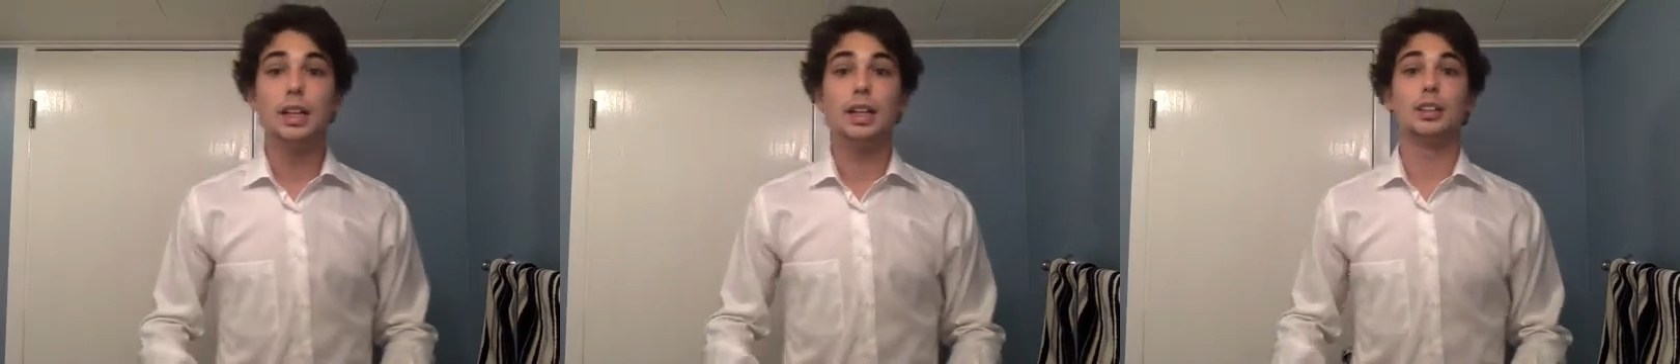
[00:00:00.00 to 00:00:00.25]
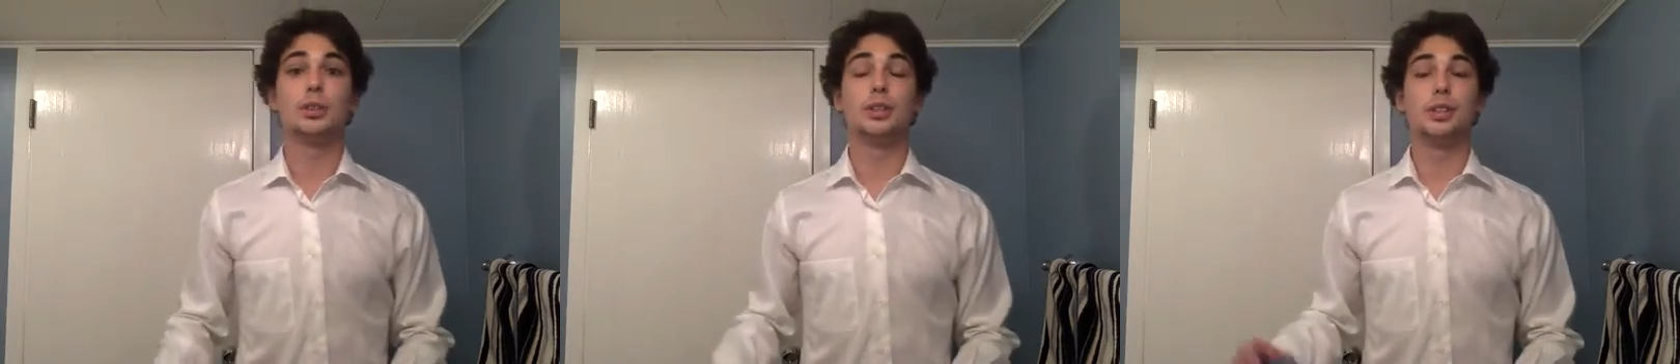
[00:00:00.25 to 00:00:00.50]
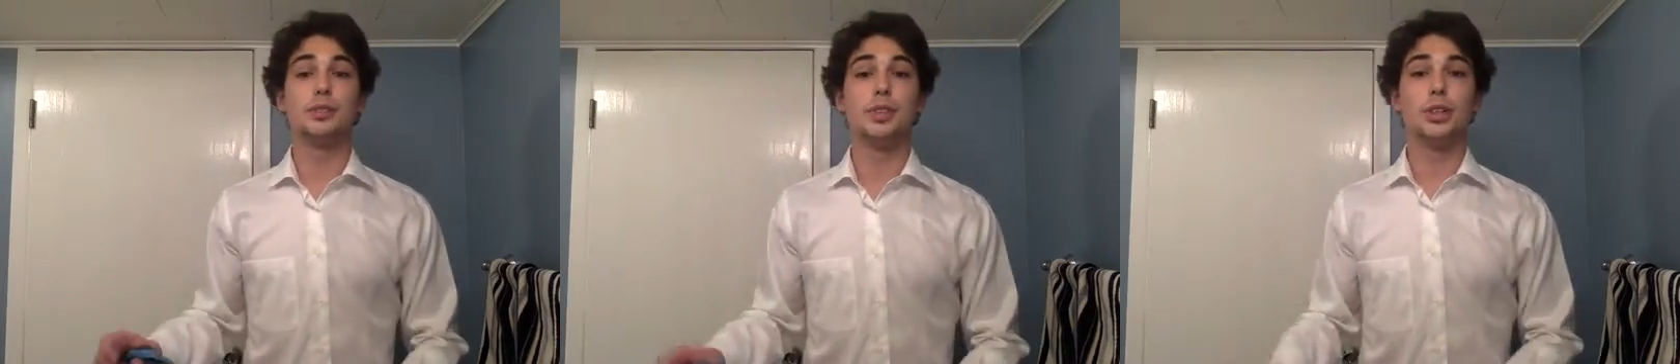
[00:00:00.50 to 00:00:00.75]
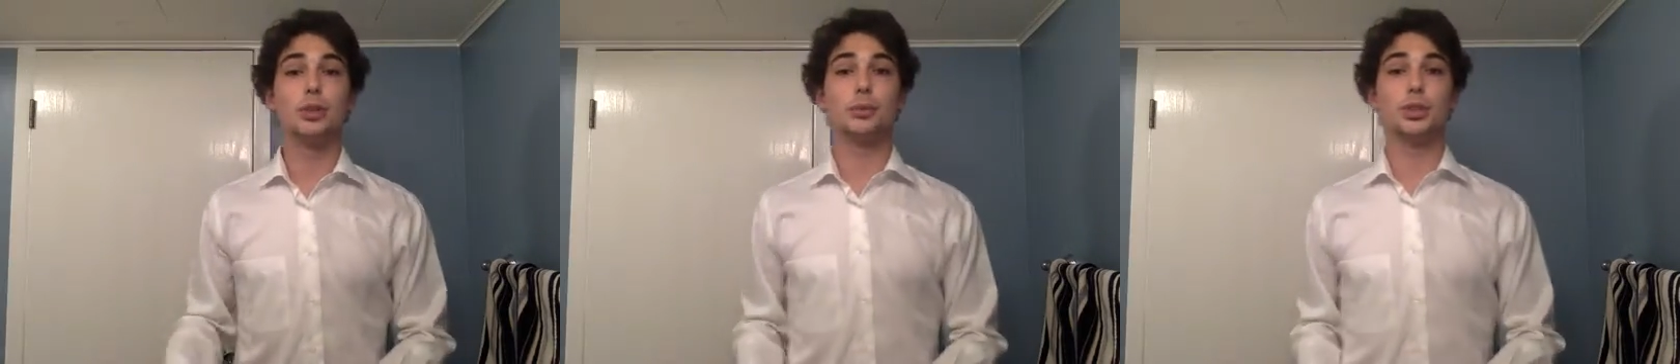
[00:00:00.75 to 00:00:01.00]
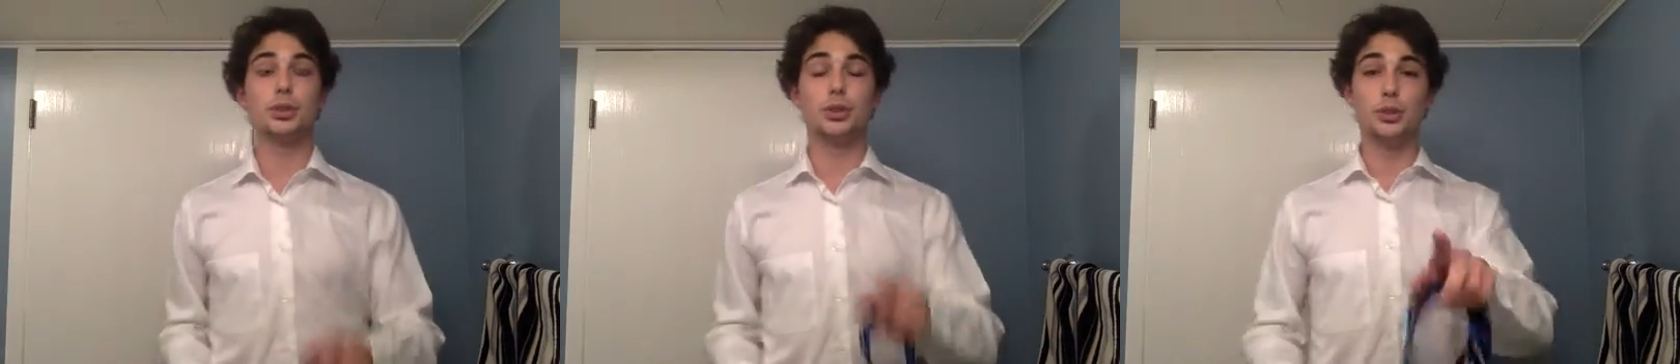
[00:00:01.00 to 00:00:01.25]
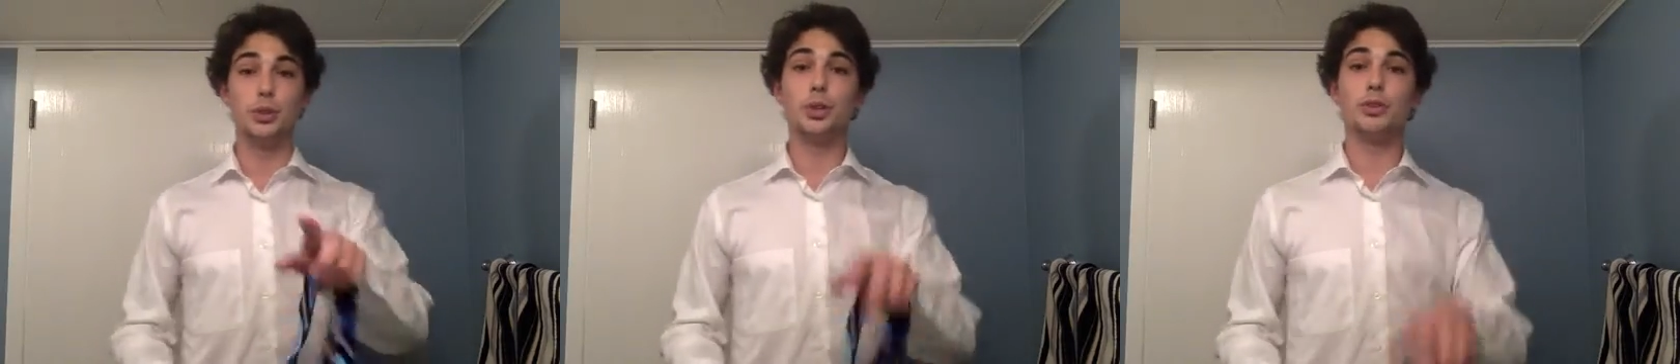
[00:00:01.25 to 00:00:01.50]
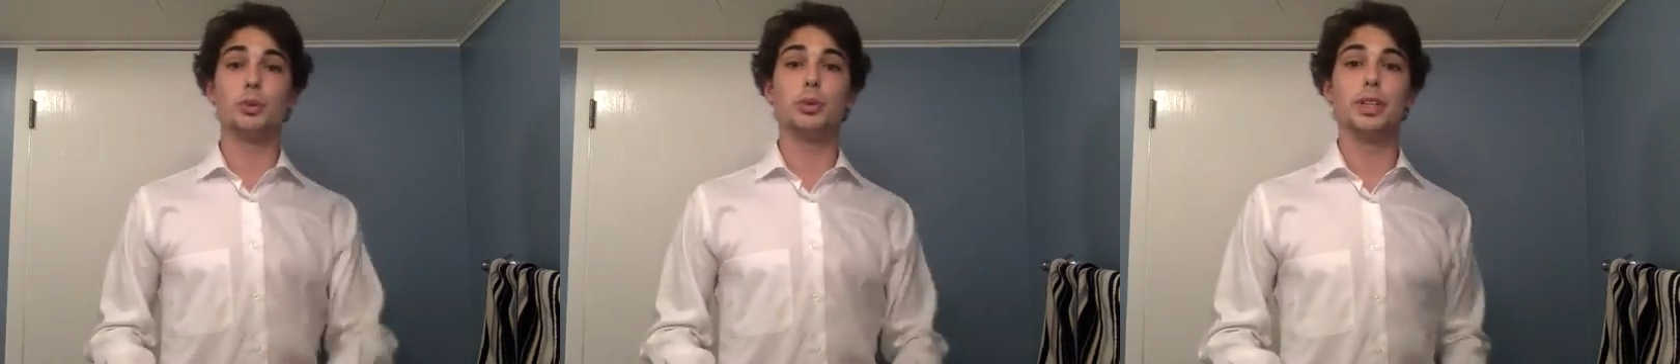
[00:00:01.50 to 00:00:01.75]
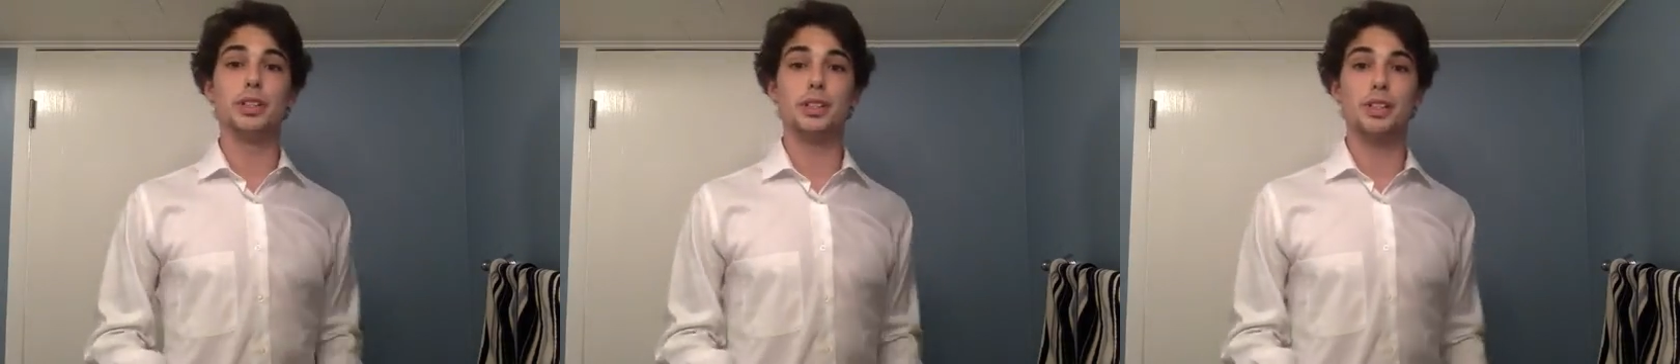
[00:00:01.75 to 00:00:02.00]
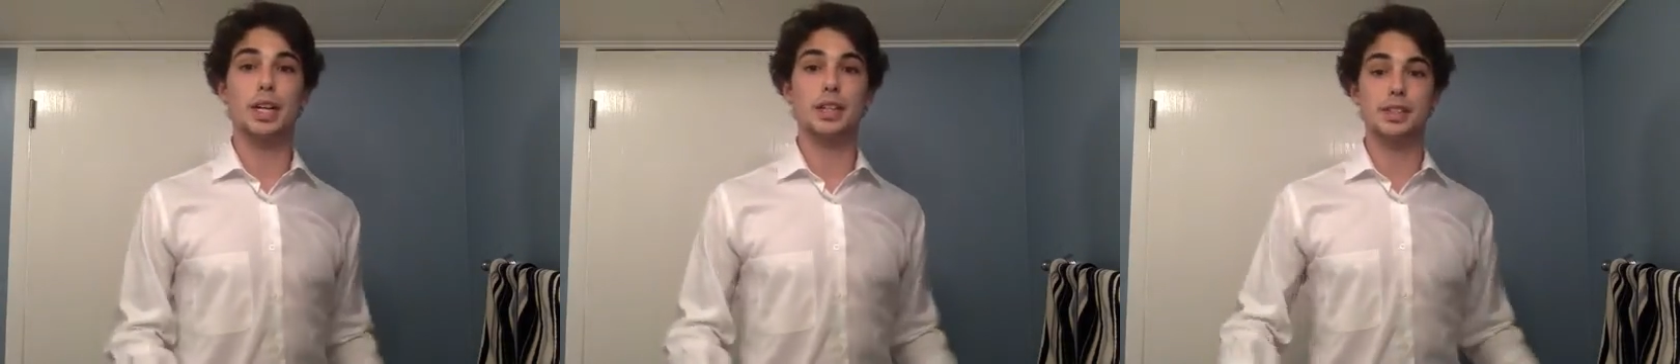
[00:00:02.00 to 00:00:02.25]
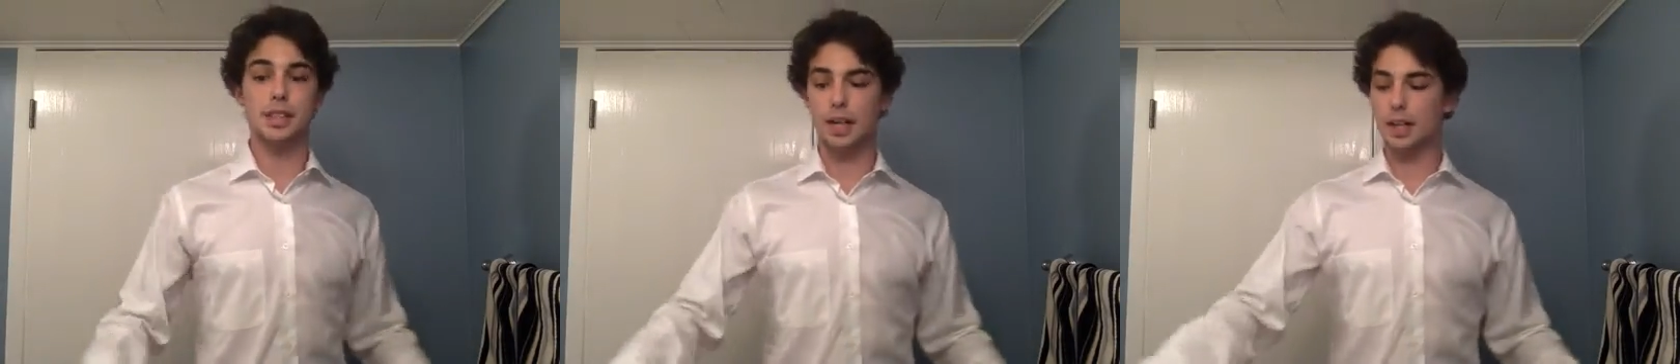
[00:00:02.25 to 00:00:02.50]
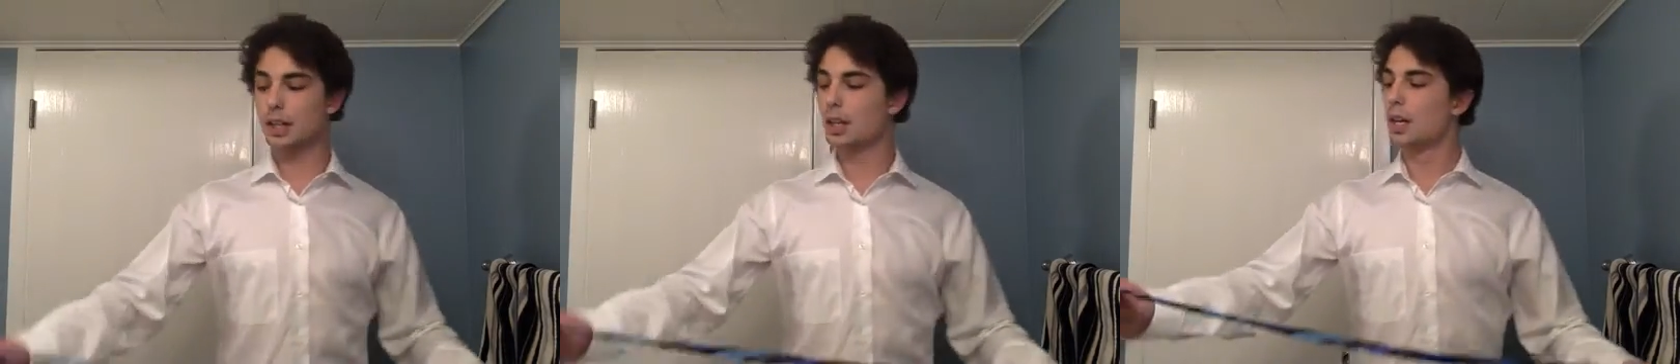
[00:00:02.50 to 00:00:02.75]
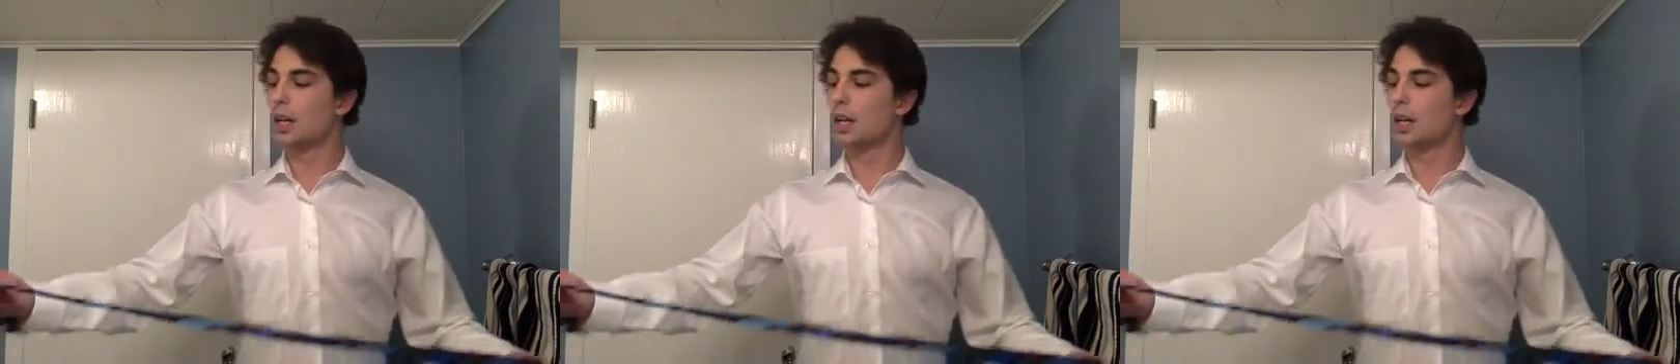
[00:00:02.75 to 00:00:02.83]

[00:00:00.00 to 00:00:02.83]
Hello, in this video I'm going to show you two different ways to tie a tie,